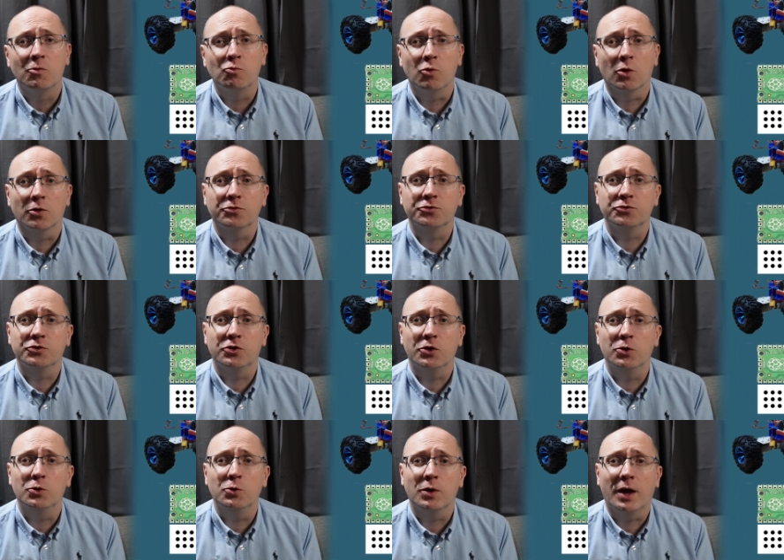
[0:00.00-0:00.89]

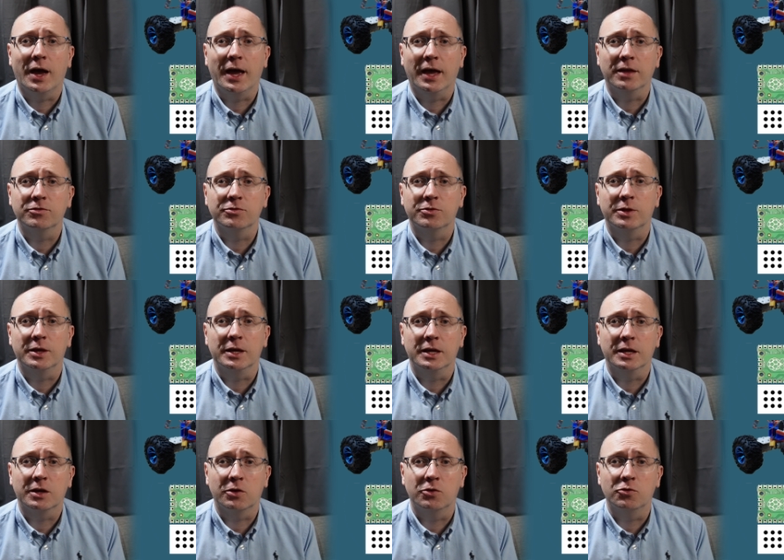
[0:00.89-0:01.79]
ROS2 as
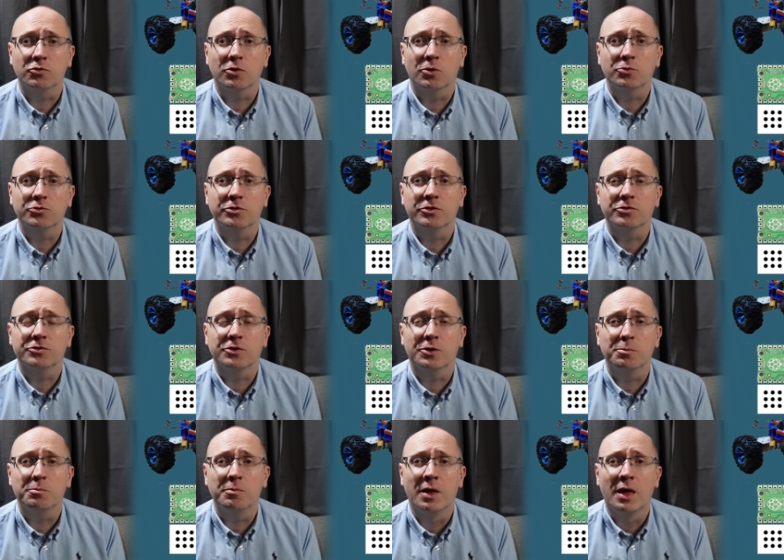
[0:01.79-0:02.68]
the control
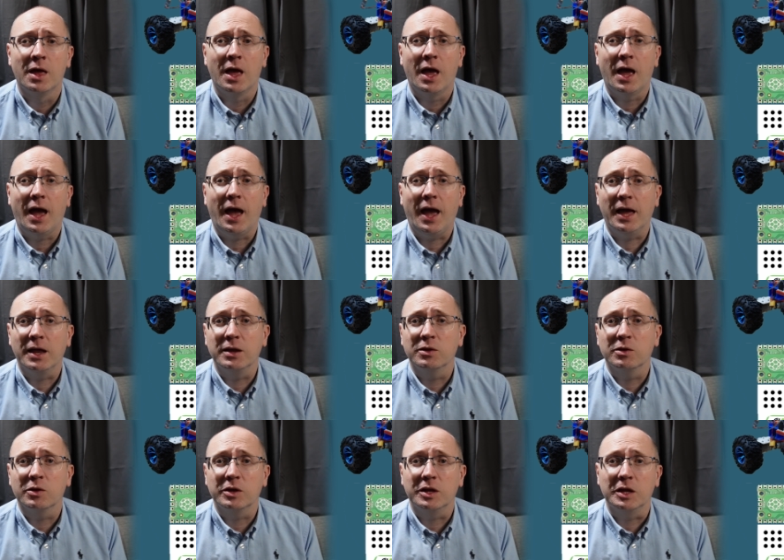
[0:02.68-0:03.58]
system,
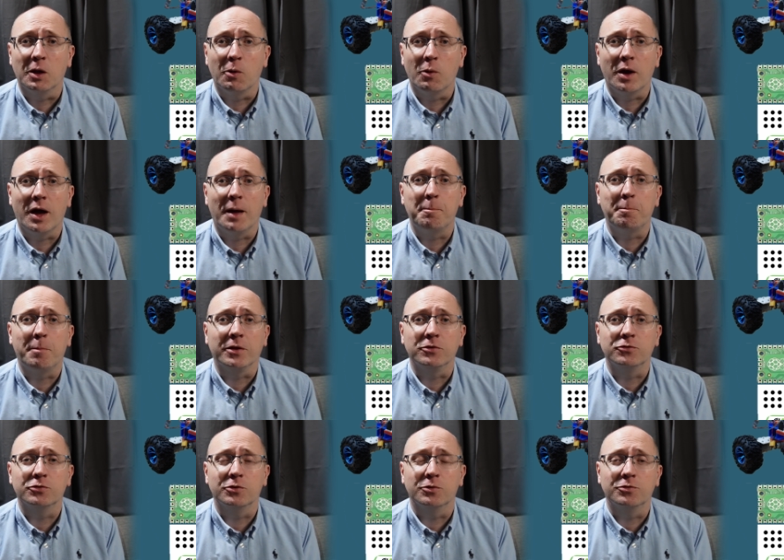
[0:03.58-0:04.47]
and you know a
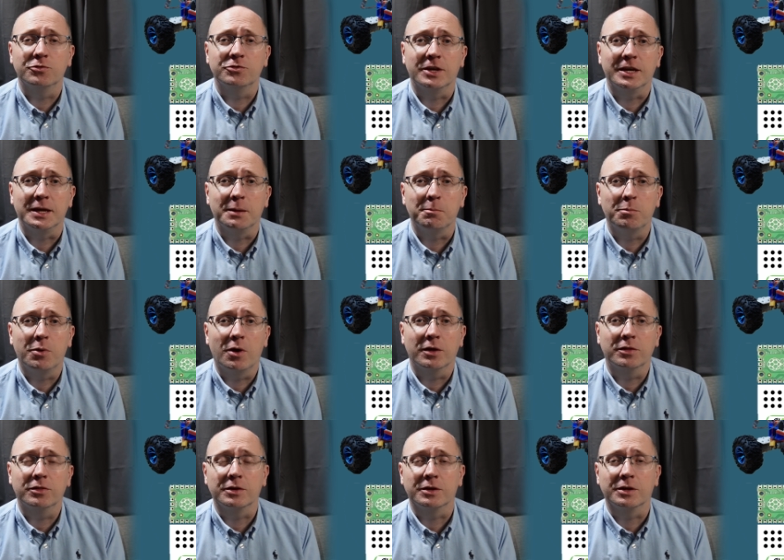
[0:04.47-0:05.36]
bunch of C and
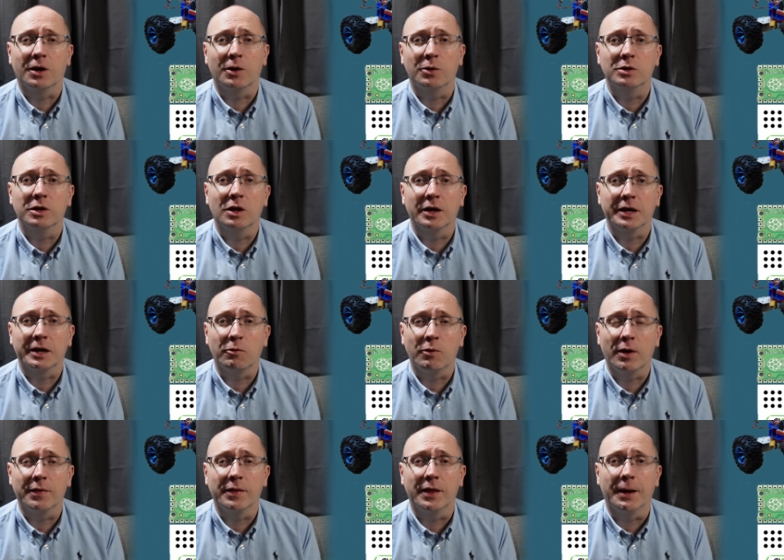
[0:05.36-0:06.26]
Python code lying
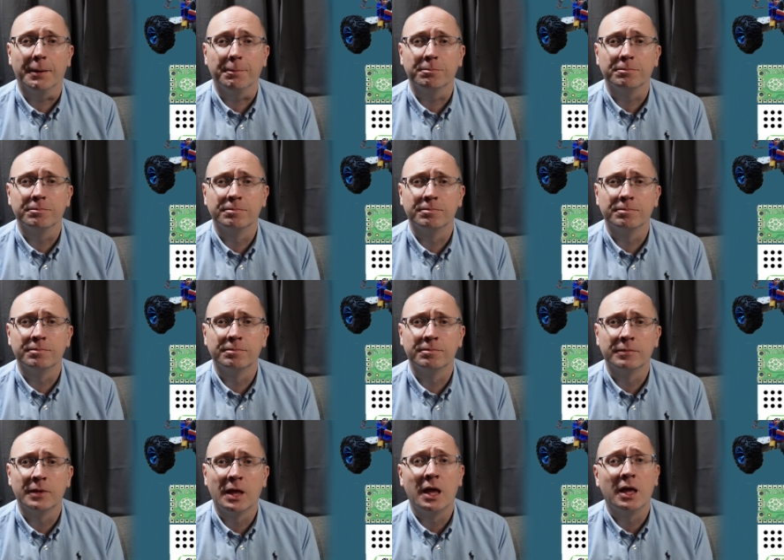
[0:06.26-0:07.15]
around that.
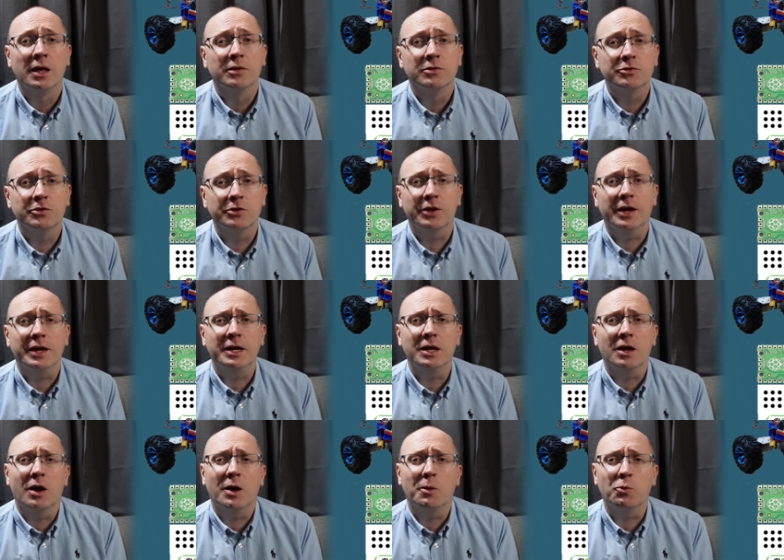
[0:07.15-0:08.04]

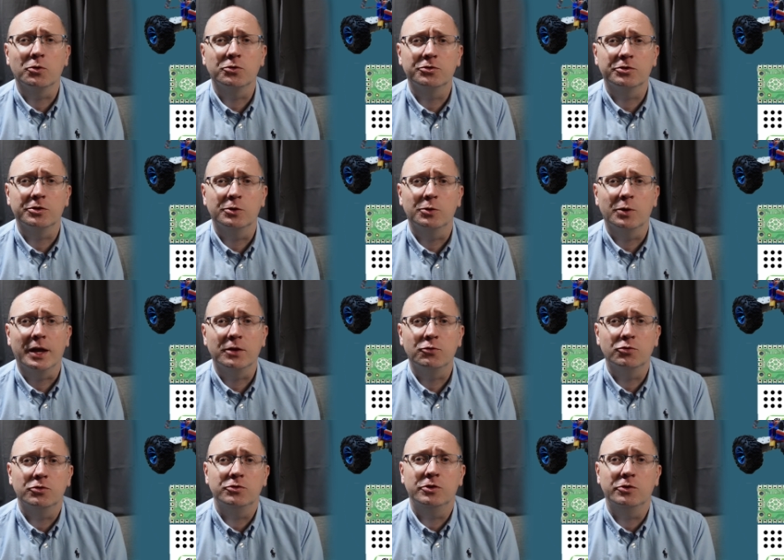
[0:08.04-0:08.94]
Today I want to
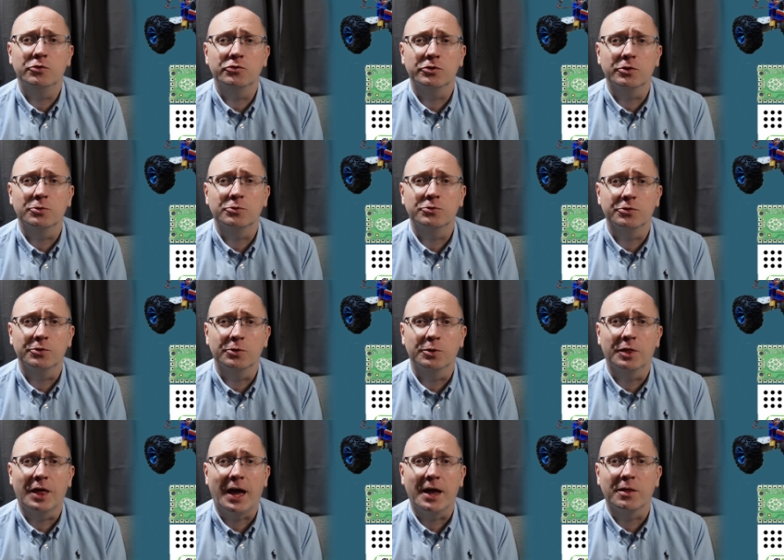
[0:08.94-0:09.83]
introduce you
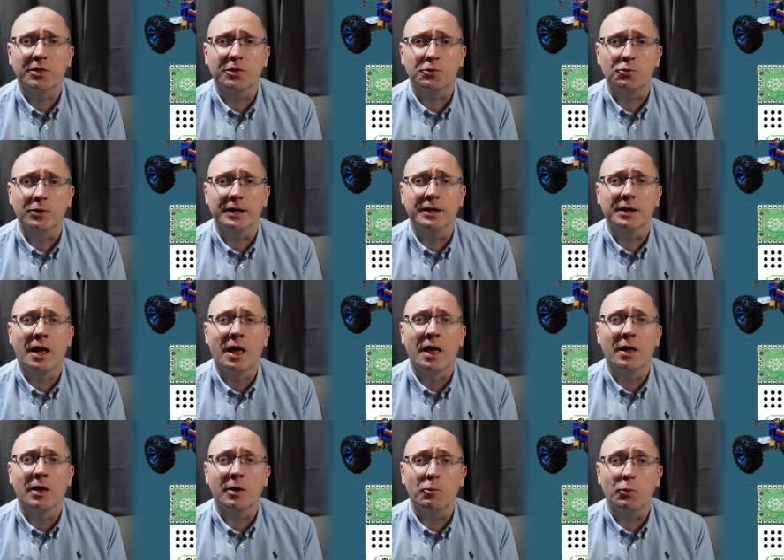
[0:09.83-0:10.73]
to that three
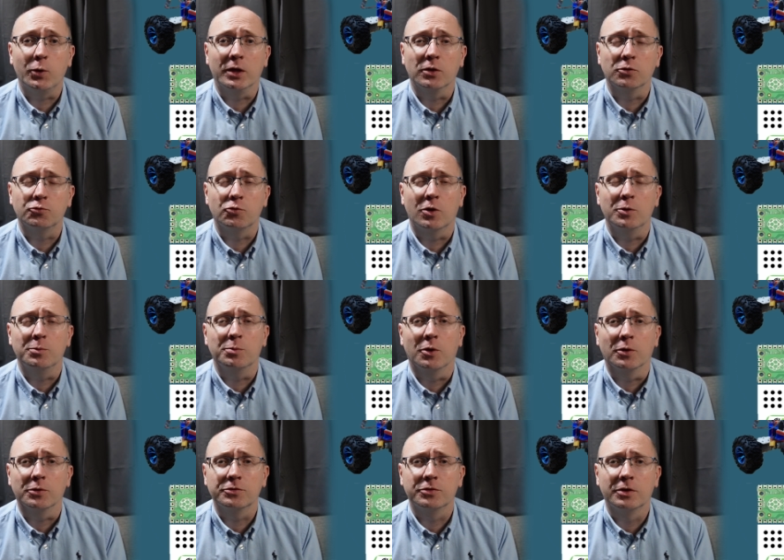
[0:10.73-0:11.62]
wheeled
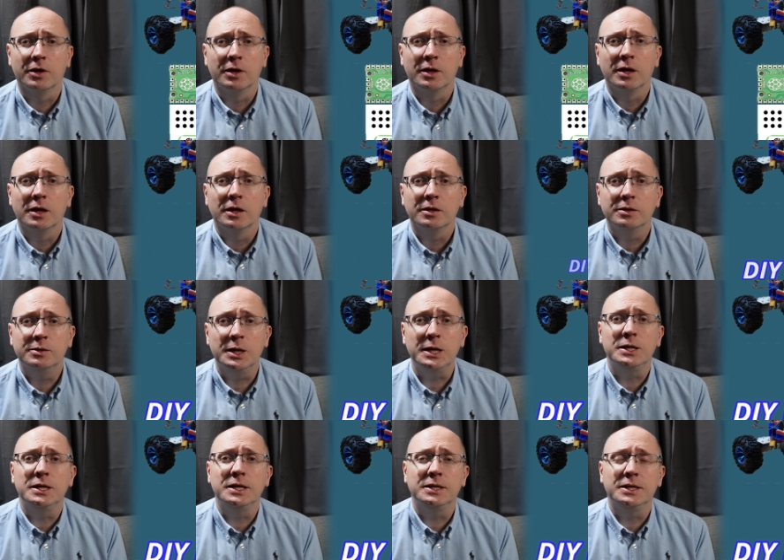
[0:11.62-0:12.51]
robot.
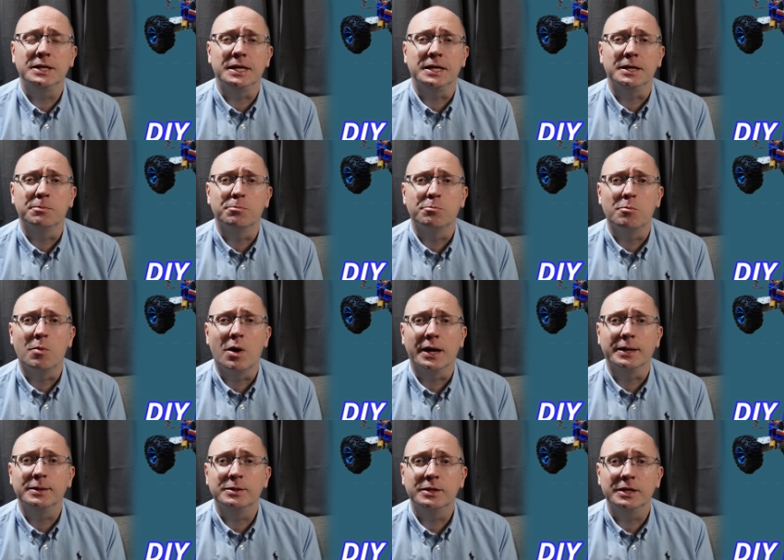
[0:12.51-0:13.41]
DDD,
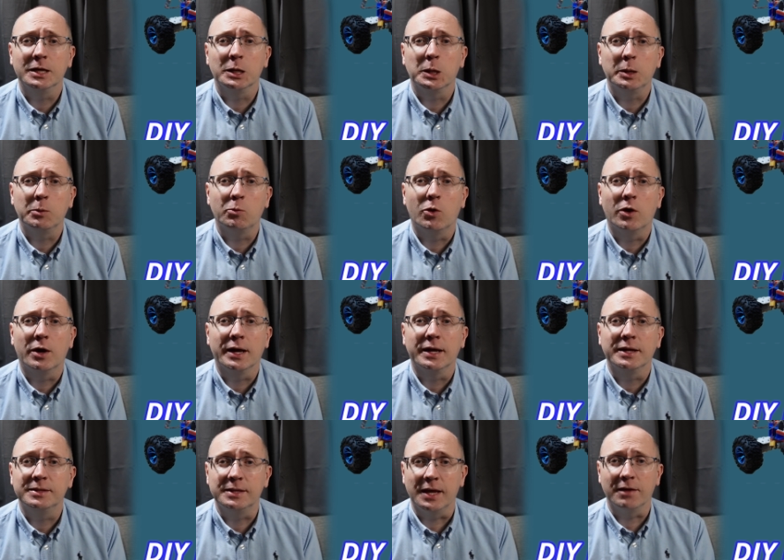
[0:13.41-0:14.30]
my
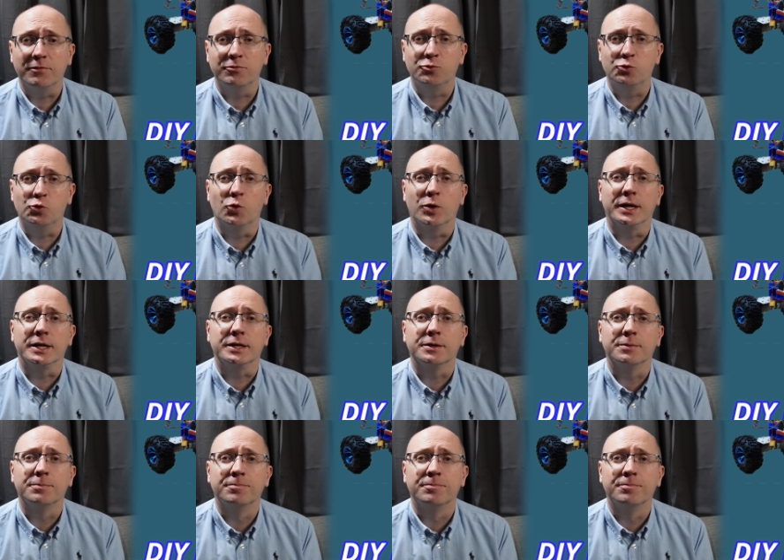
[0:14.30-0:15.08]
DIY dev droid.